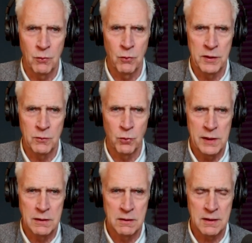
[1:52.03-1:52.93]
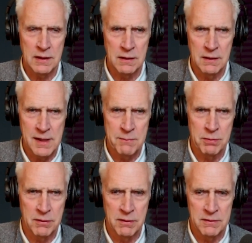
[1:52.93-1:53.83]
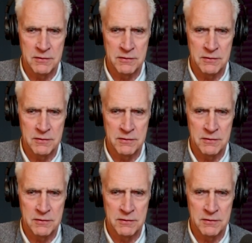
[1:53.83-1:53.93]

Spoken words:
when we look at labor,